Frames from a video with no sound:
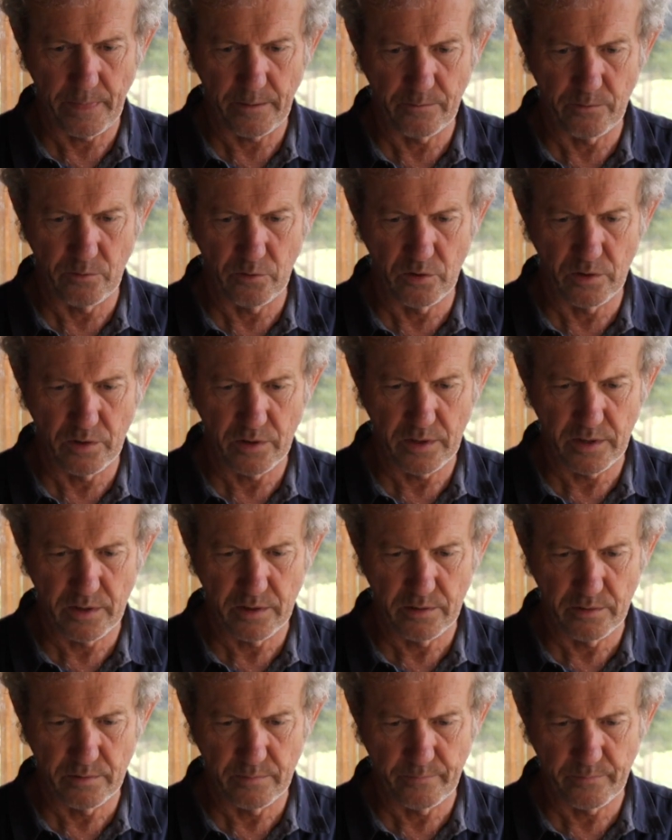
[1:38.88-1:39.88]

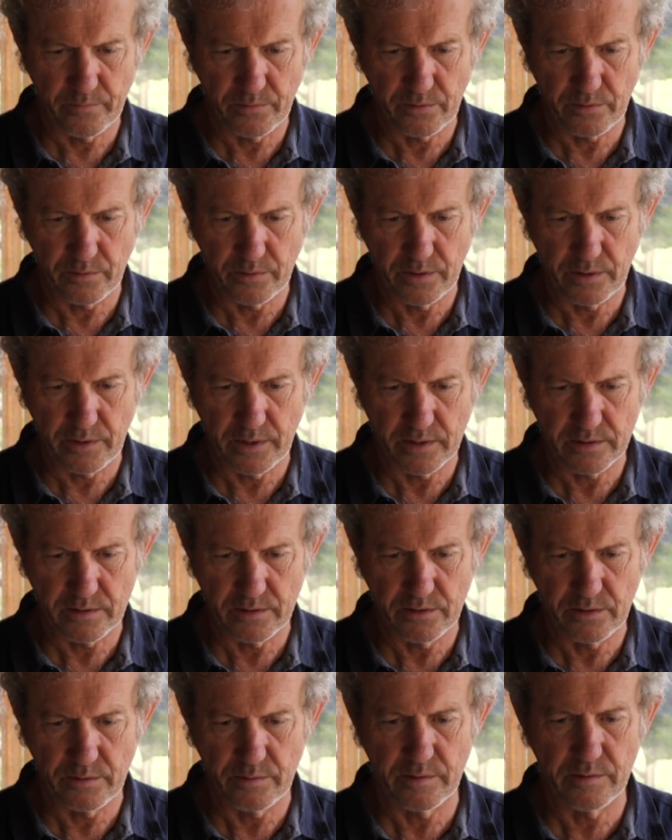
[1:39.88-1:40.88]
Rhino,
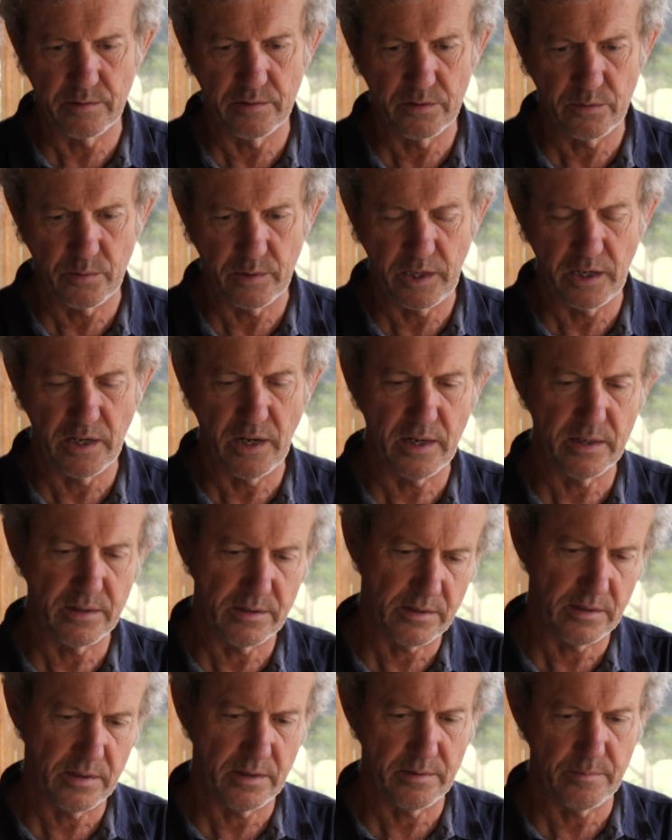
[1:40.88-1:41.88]
3,228,
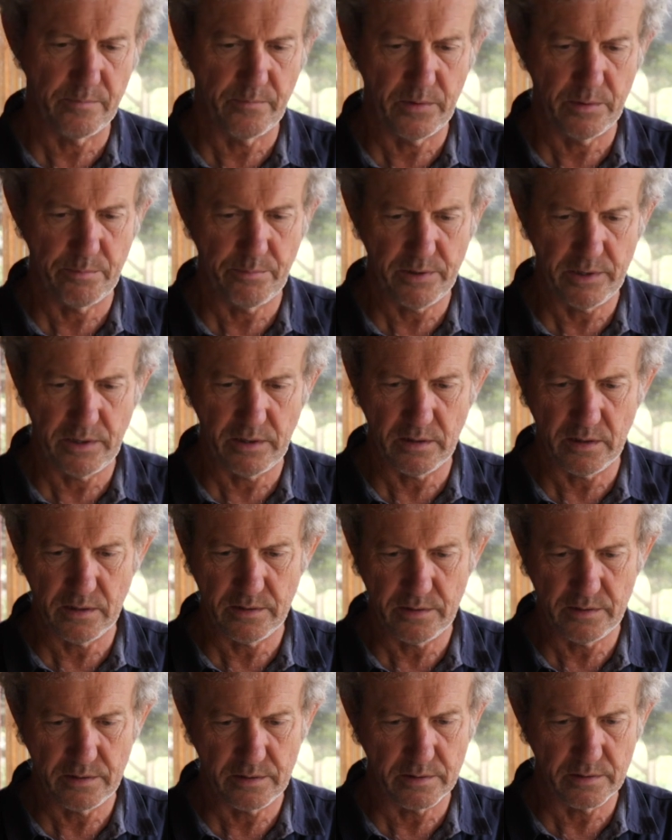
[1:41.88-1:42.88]
so they're pretty close,
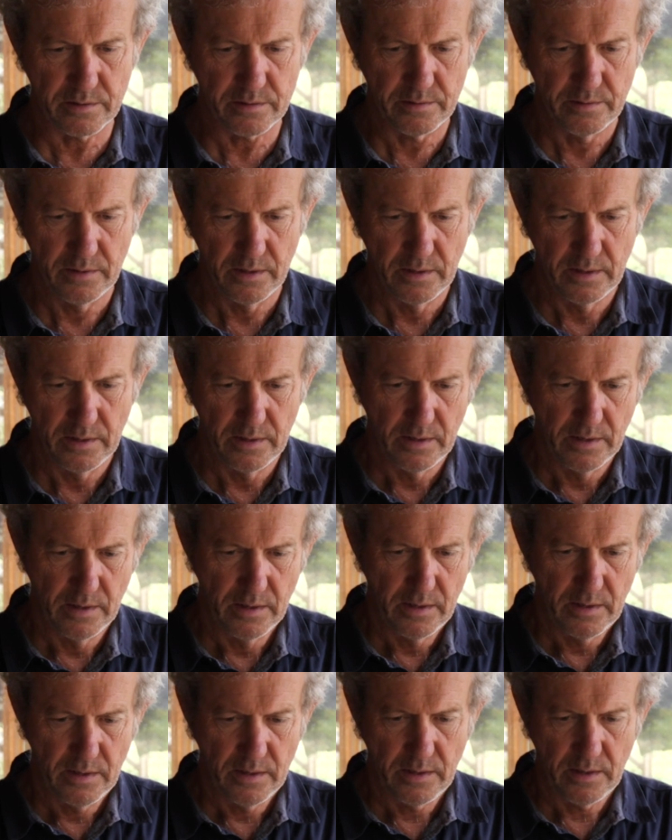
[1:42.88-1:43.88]
these guys.
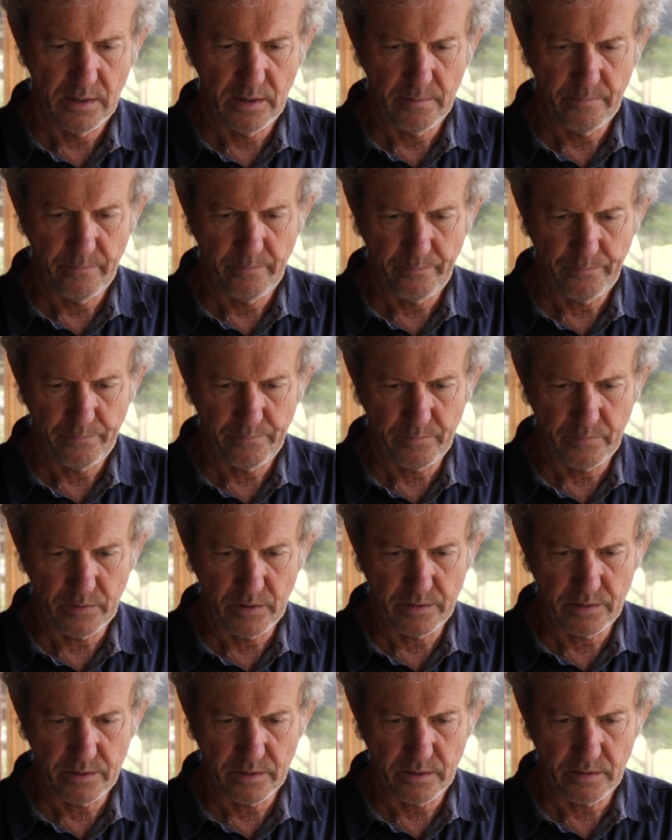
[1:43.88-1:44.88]

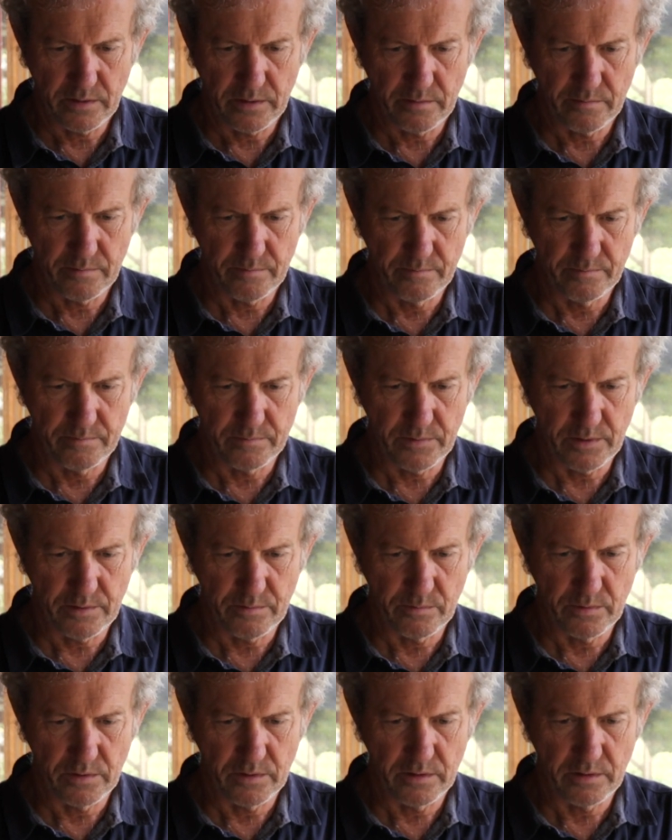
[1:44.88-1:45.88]
So they're
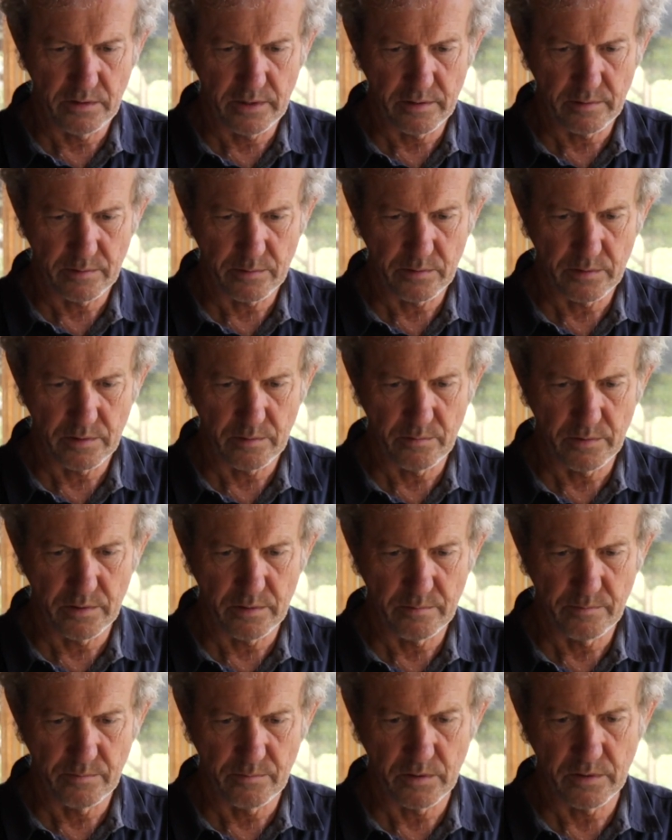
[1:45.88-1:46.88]
really going quite
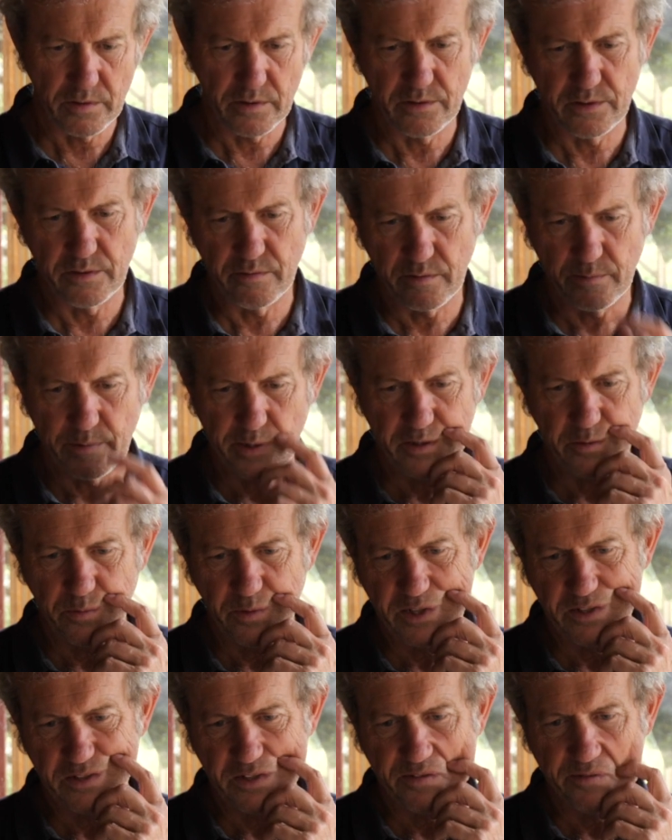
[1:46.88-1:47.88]
well. Rhino's doing about
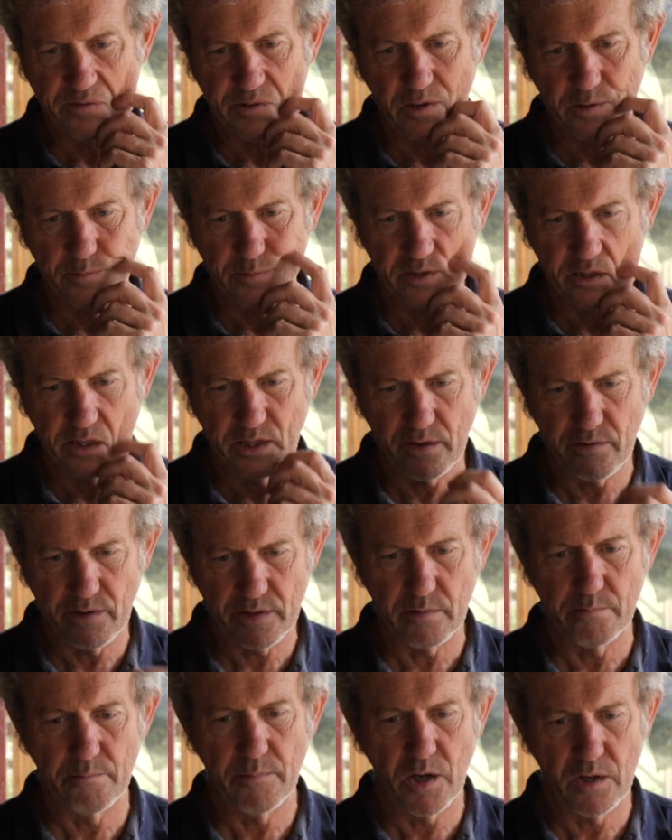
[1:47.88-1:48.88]
27 kilometres an hour at
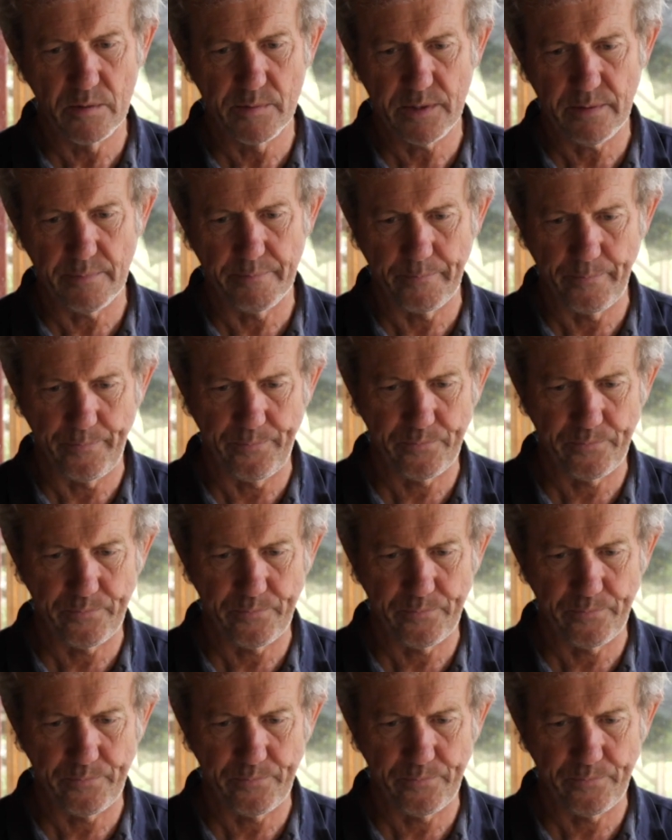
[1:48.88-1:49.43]
the moment.